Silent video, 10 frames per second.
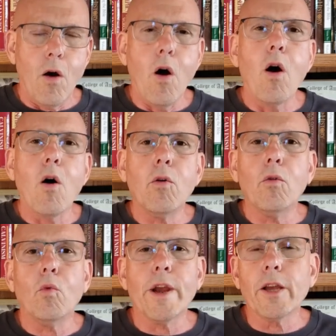
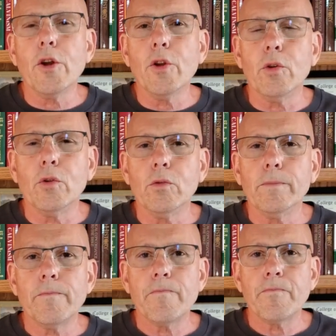all we can do
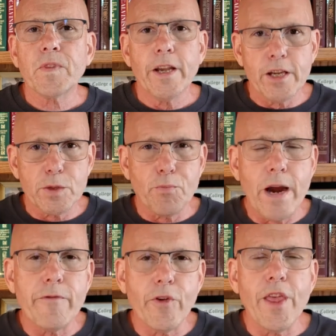is
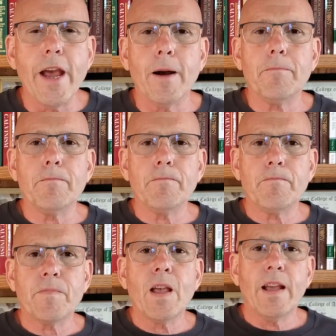pray for them
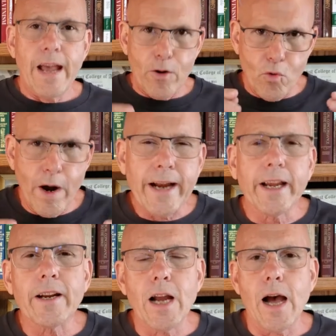and
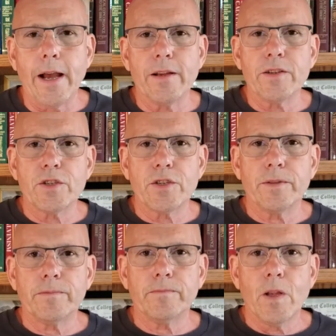recognize
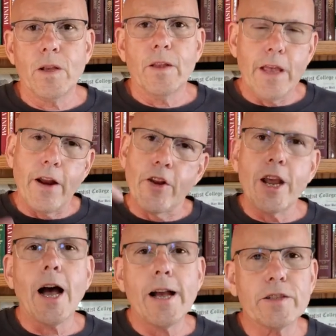that in
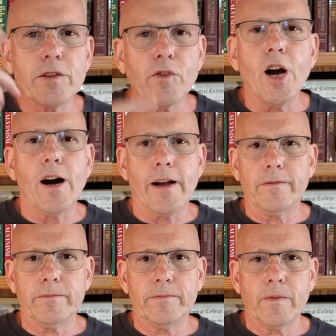the eyes of God,